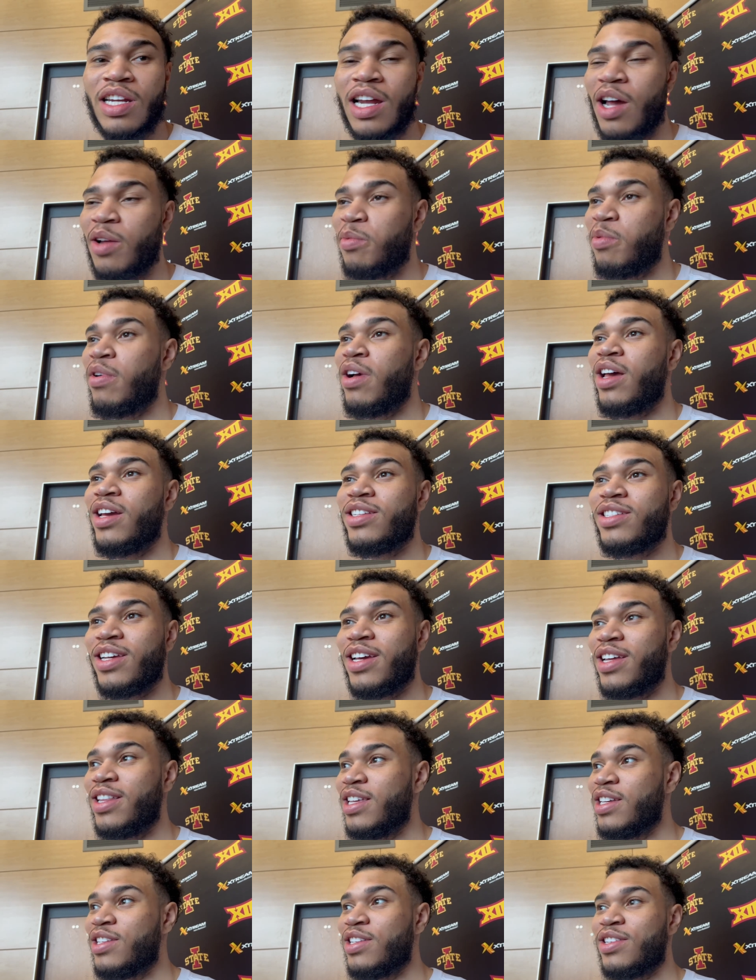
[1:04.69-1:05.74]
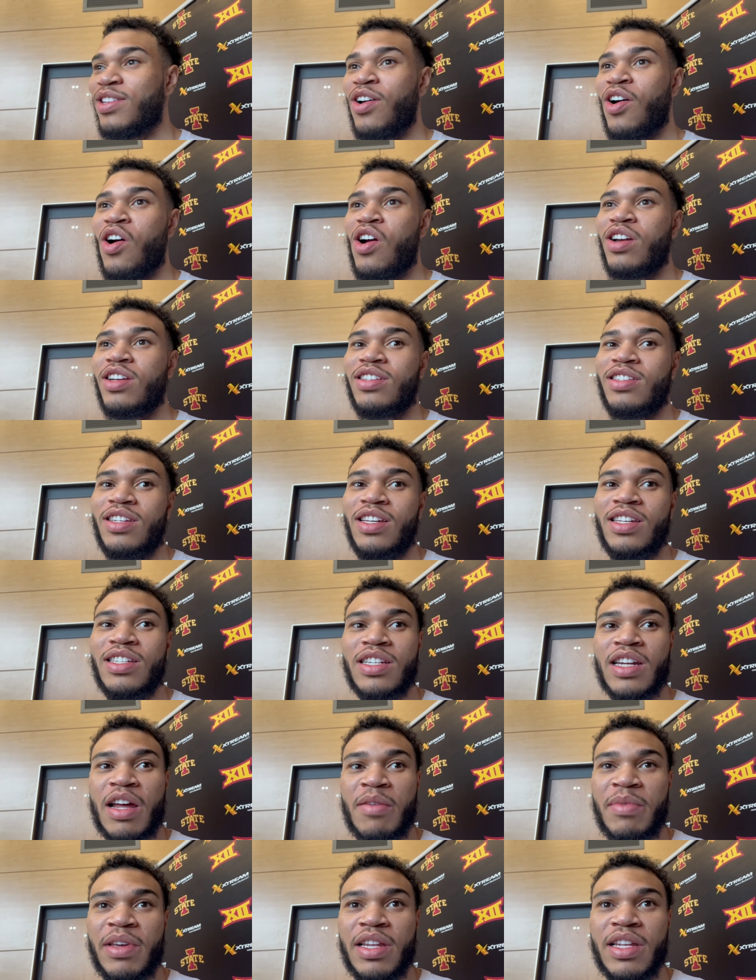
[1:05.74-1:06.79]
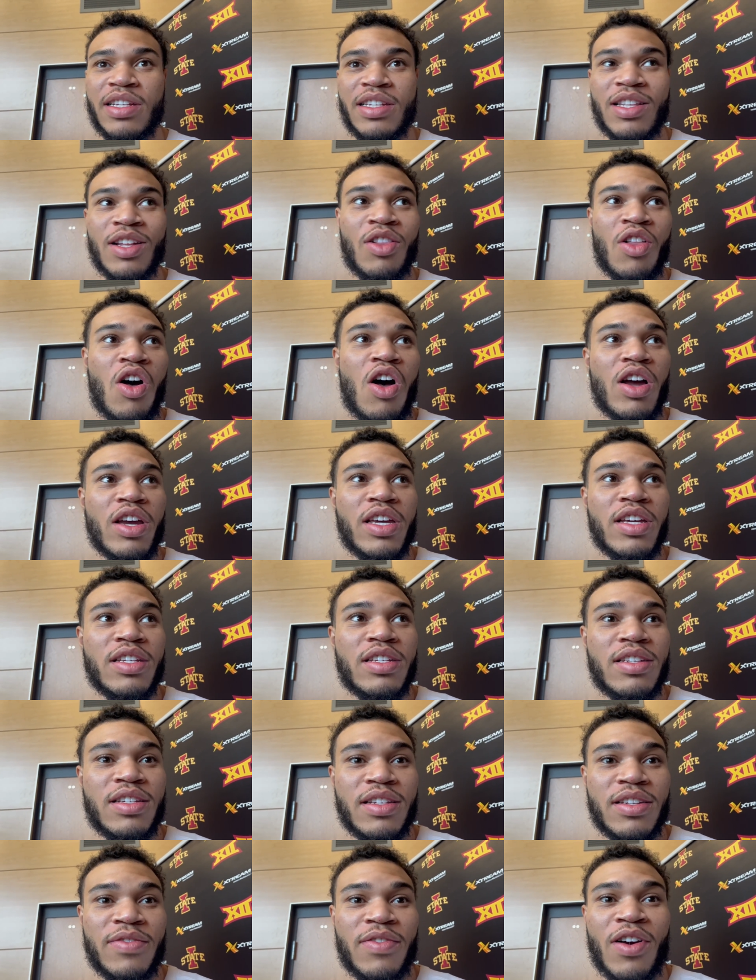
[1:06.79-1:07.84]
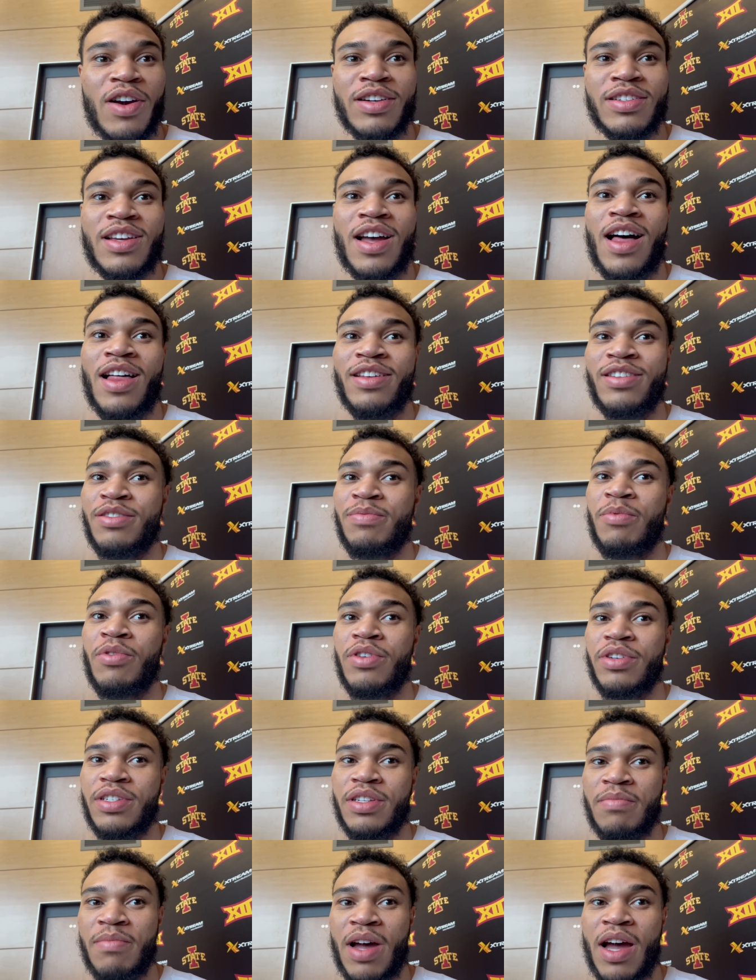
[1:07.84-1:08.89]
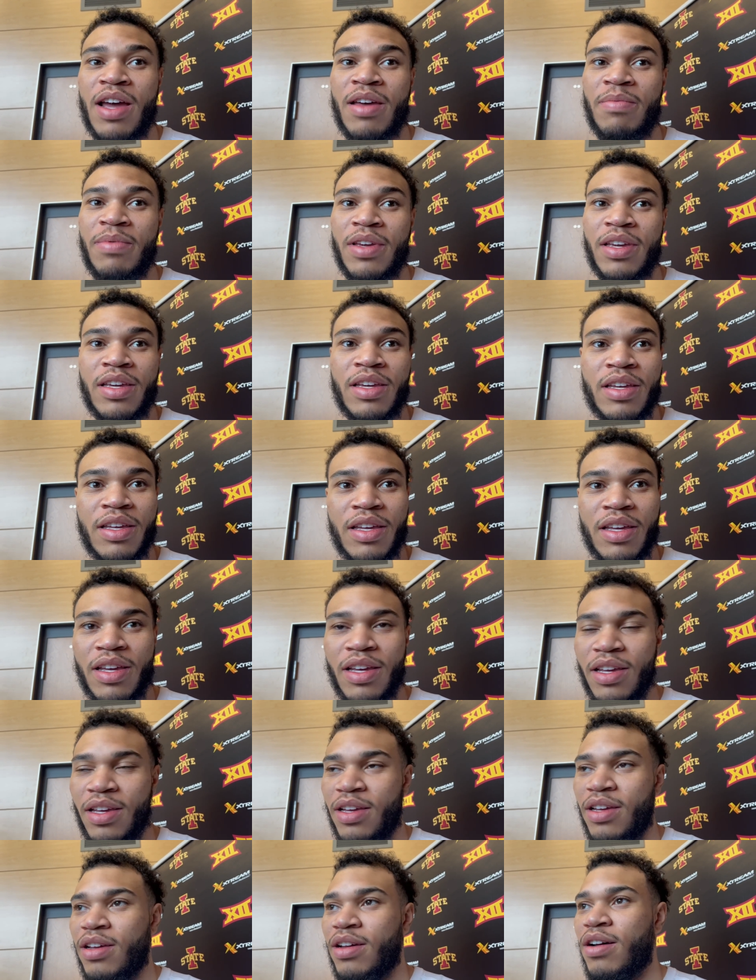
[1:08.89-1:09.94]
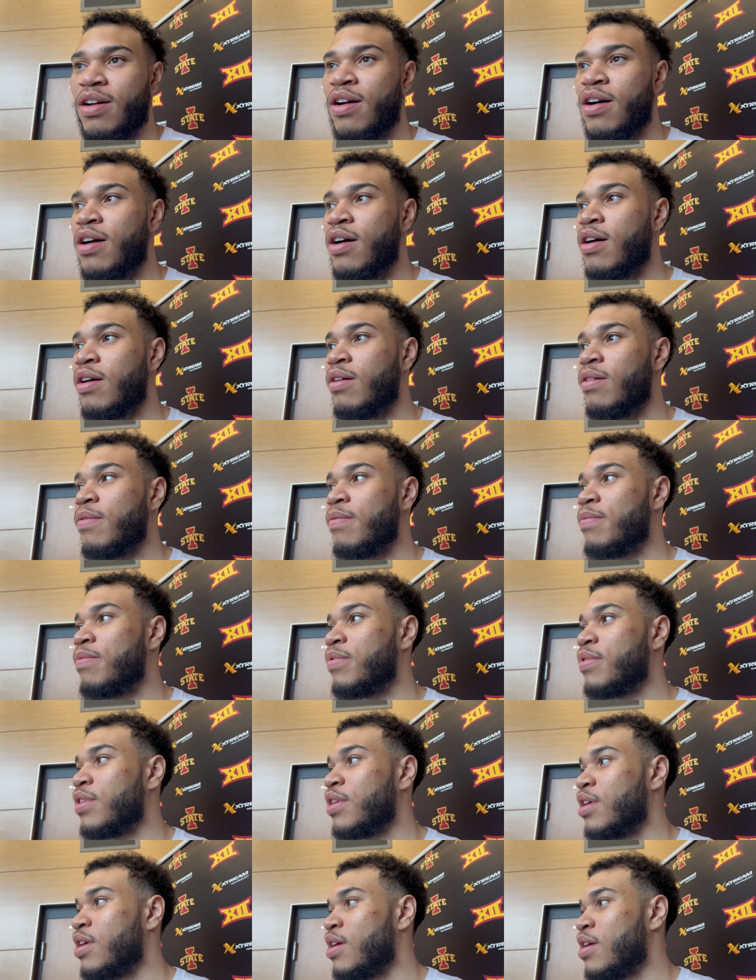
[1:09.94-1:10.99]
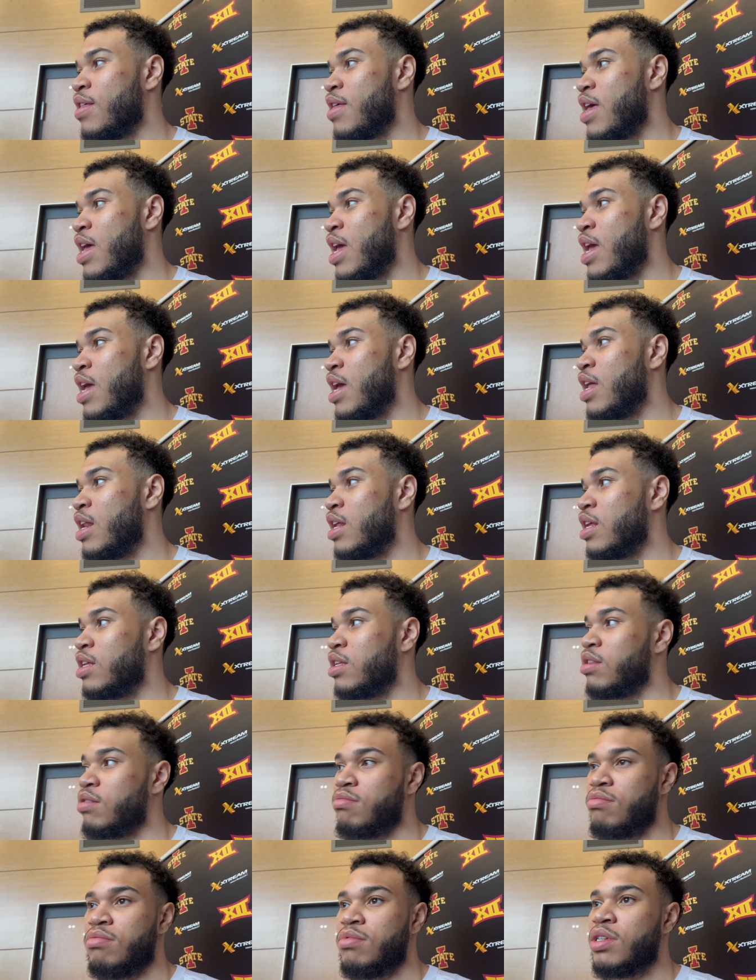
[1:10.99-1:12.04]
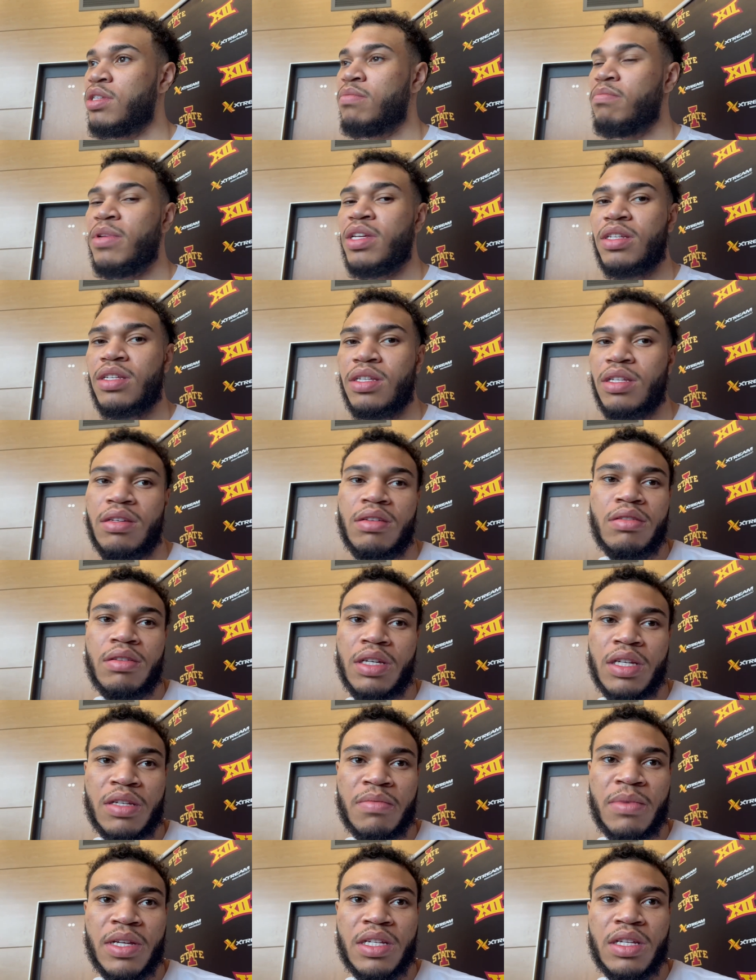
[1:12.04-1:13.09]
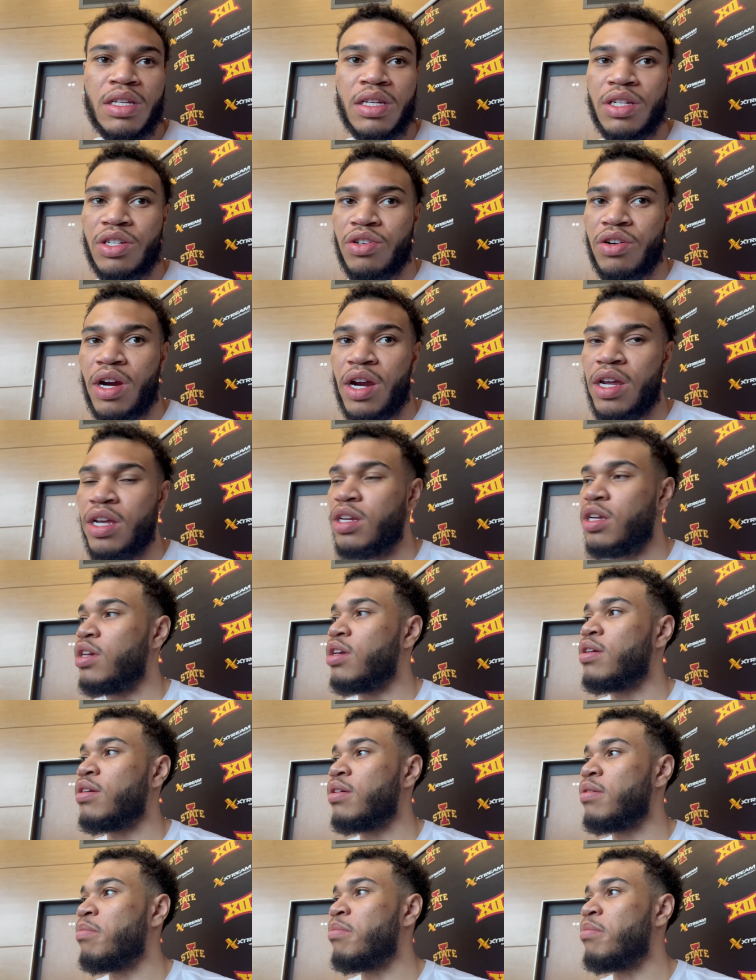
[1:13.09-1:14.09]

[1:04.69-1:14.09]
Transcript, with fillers: I would probably say this is the hardest season. I mean, it's the longest as far as college sports, in my opinion, um, and it's mentally it's mentally draining.